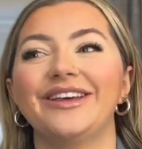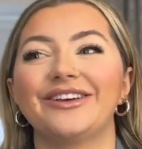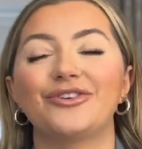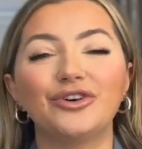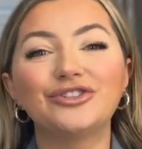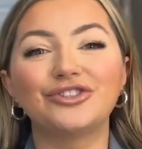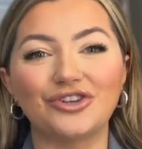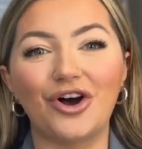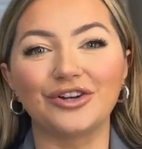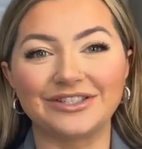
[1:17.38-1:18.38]
Good
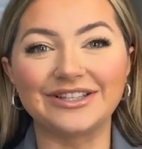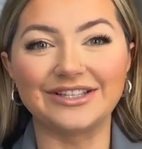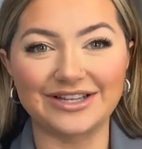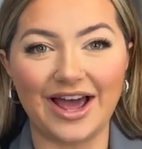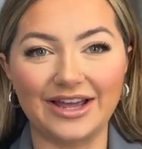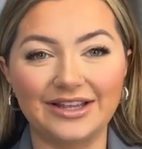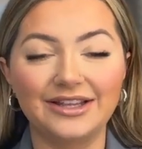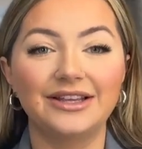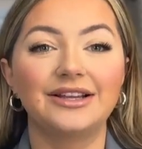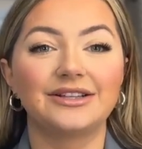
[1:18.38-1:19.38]
start to the day.
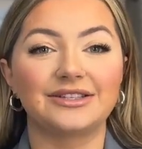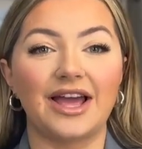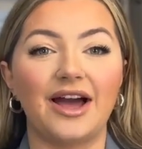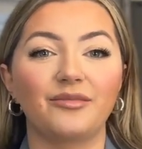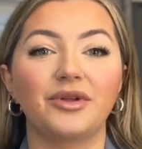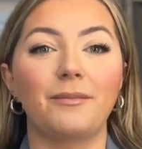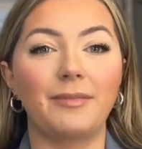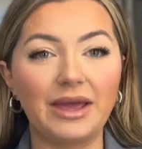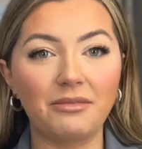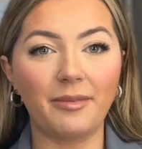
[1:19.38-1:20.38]
So yeah, I'm gonna
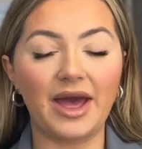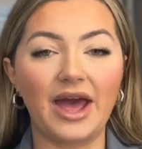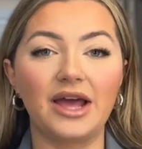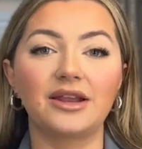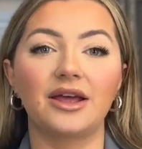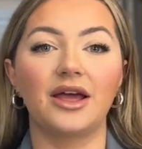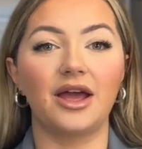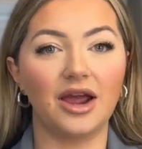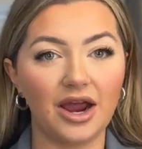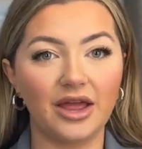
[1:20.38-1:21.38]
make my bed
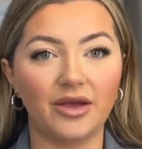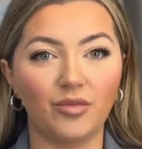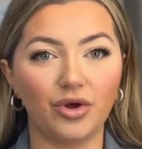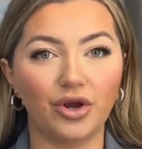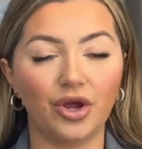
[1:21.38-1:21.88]
and then we're gonna